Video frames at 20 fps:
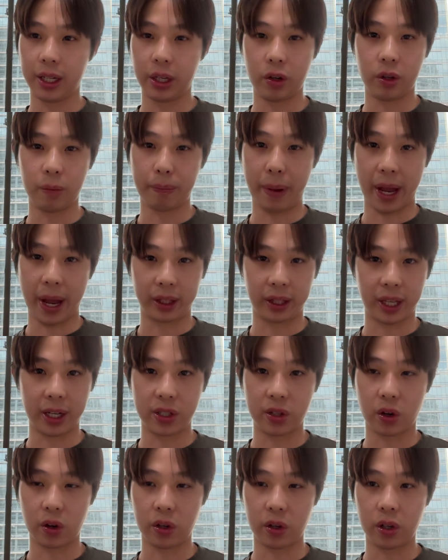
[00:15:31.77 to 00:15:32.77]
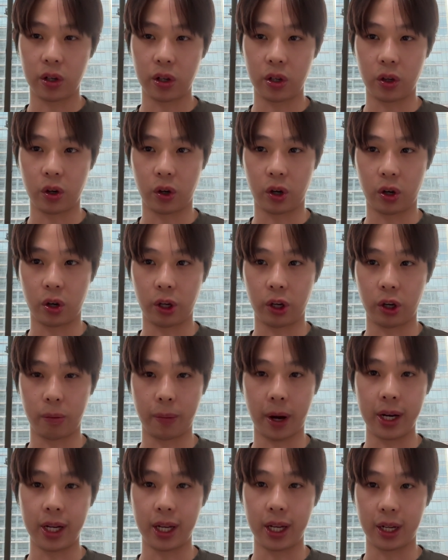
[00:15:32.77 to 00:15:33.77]
A bank takes on
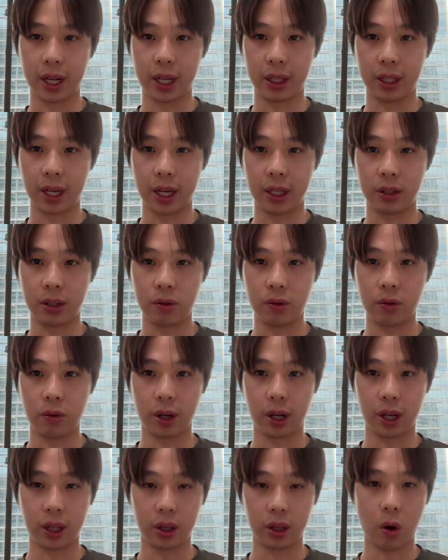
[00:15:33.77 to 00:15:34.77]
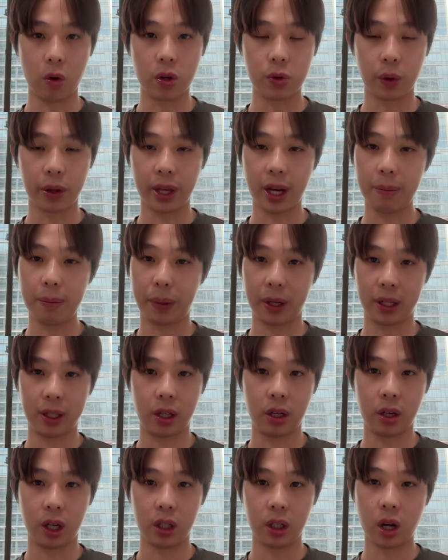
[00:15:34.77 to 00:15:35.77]
your money and they do loans with that. But
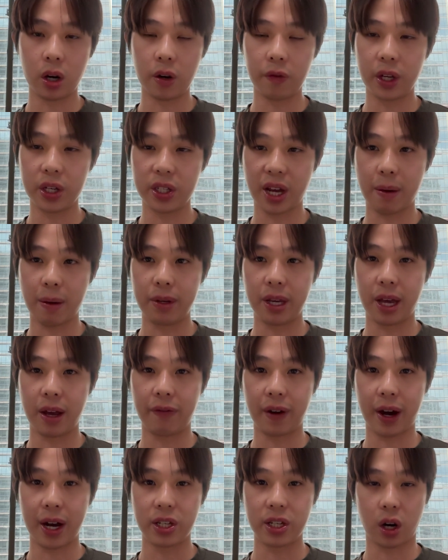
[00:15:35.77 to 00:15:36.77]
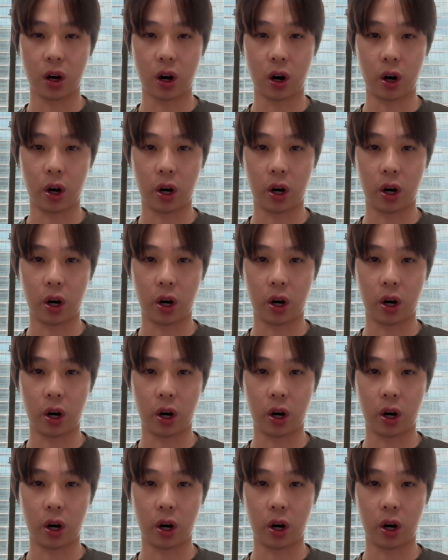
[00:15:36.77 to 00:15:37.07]
a lot of these NBFIs